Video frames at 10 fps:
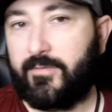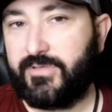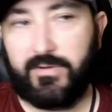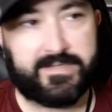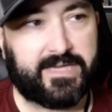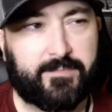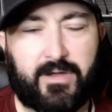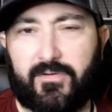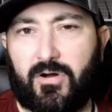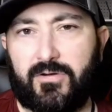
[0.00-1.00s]
The only time you
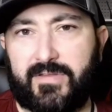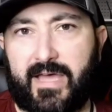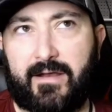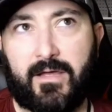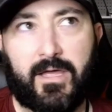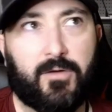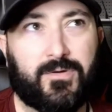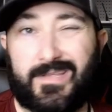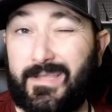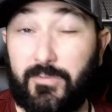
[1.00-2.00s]
ever heard that, but
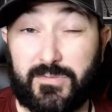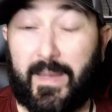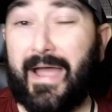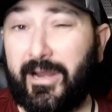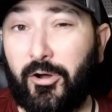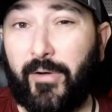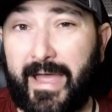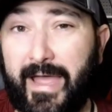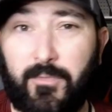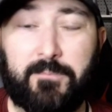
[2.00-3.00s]
I think it was back in
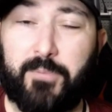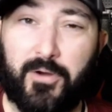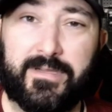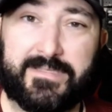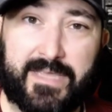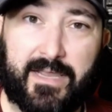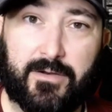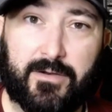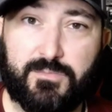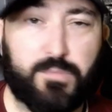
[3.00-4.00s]
08 when Bernie
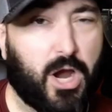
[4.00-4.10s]
Sanders,